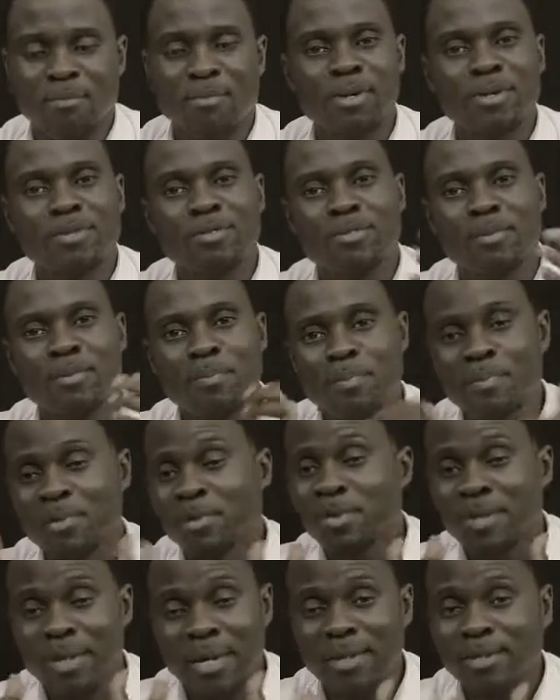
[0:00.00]
Because
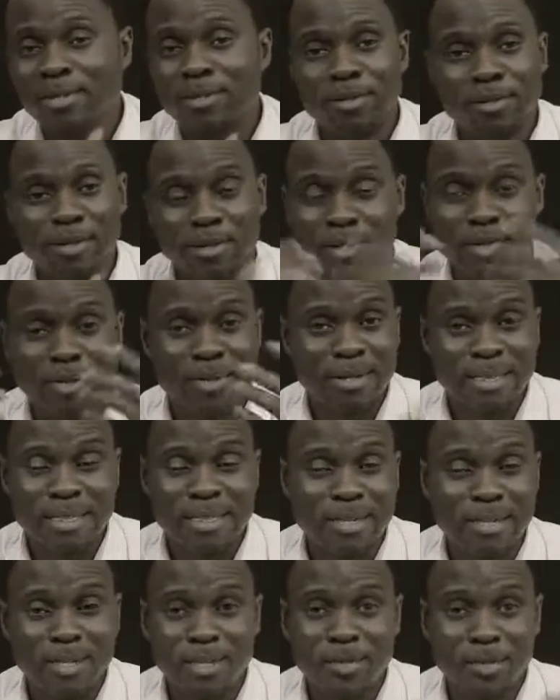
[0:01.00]
your kid's always going to
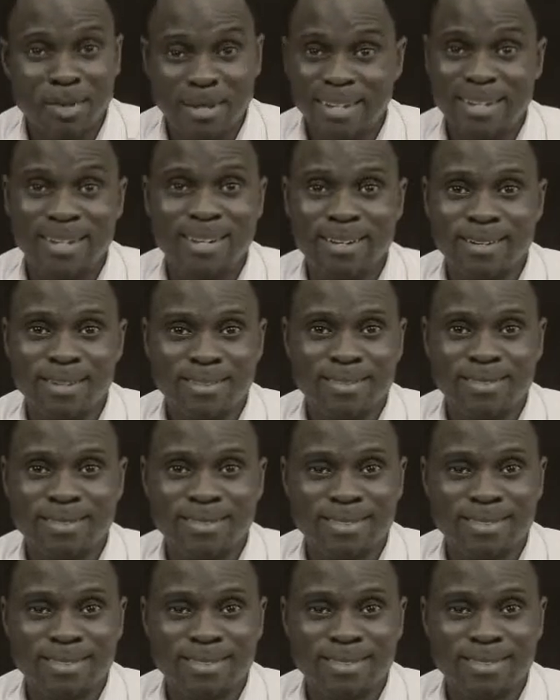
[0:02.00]
think you're an idiot.